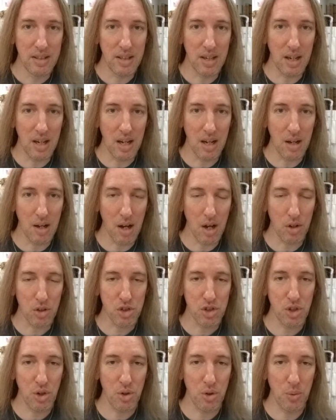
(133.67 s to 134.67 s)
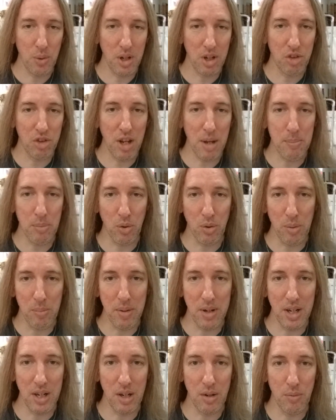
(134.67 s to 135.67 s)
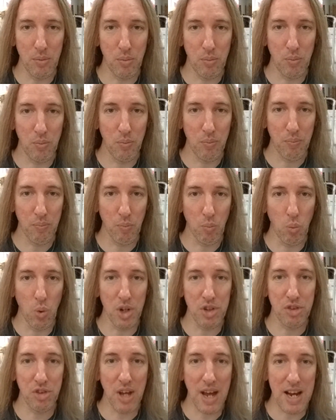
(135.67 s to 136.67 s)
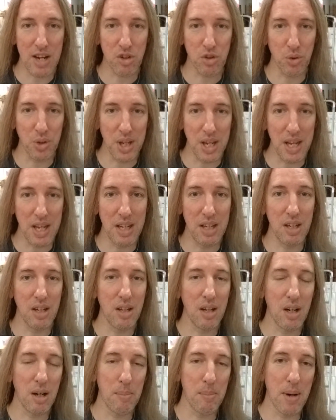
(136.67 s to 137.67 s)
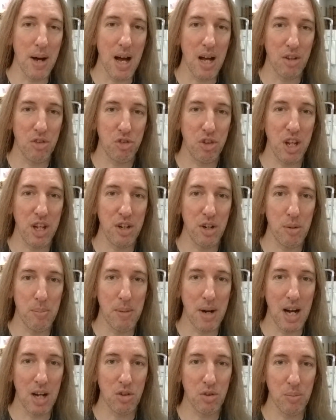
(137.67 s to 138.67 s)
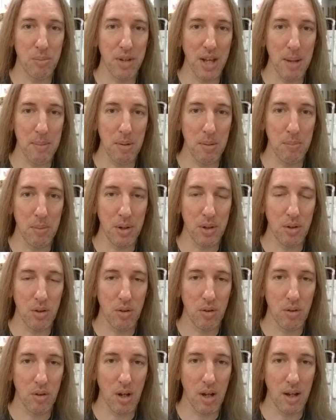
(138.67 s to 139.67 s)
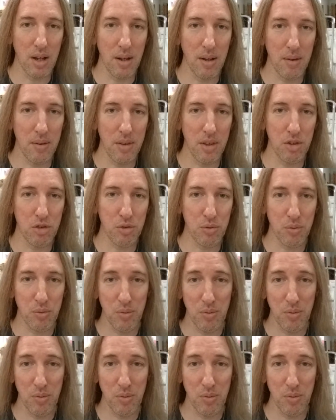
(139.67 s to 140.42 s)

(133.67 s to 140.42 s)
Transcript: I'll show you an example in a minute of what's actually in a standard box from Diamond, but this